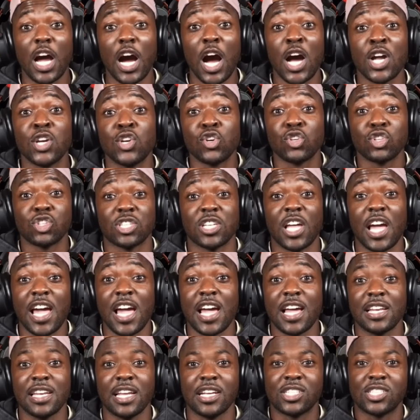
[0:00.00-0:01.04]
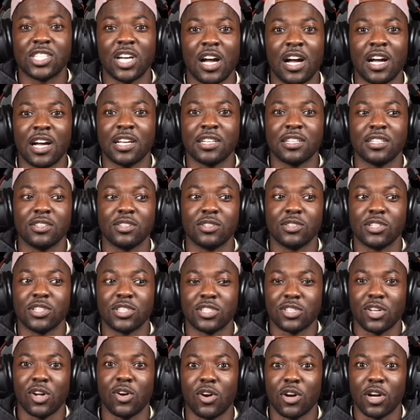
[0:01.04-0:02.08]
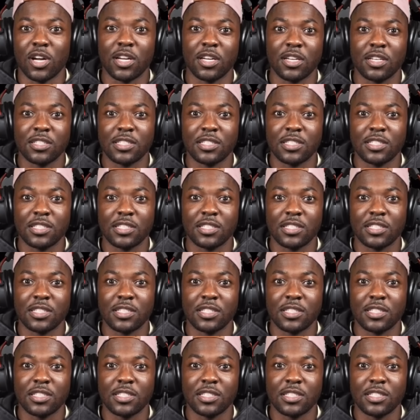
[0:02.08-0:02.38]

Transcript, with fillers: understand that John is sorry.